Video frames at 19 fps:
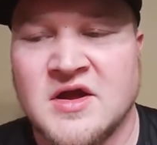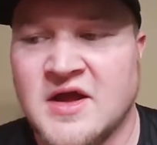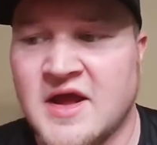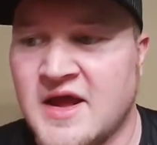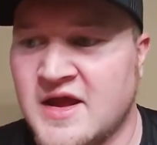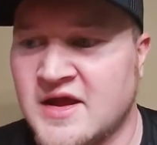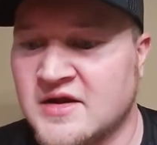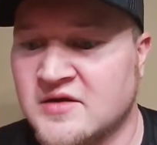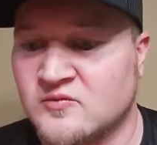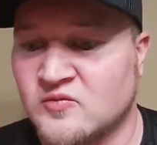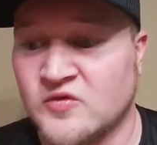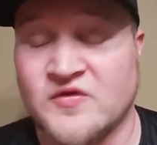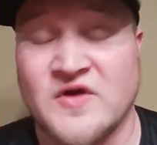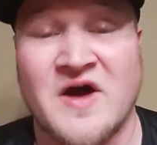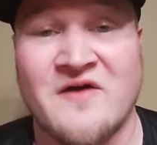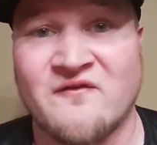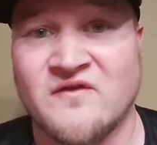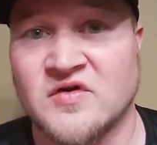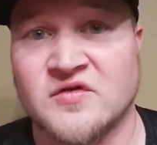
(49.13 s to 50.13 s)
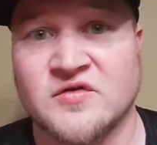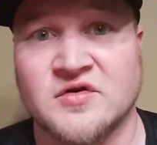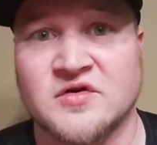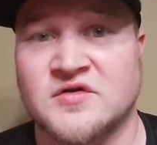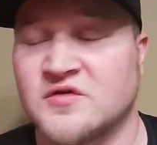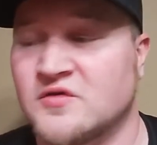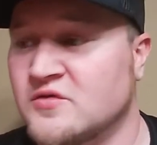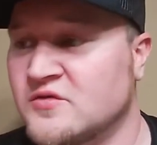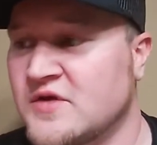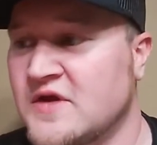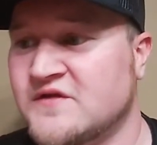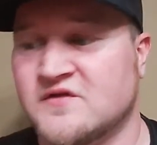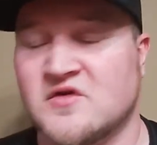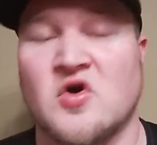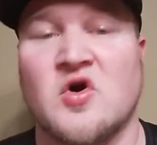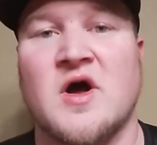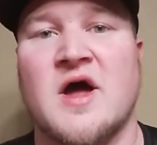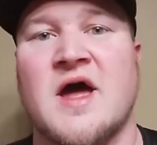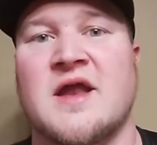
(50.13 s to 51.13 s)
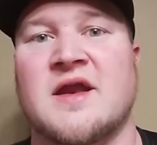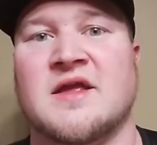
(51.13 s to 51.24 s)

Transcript: And without further ado, let's go ahead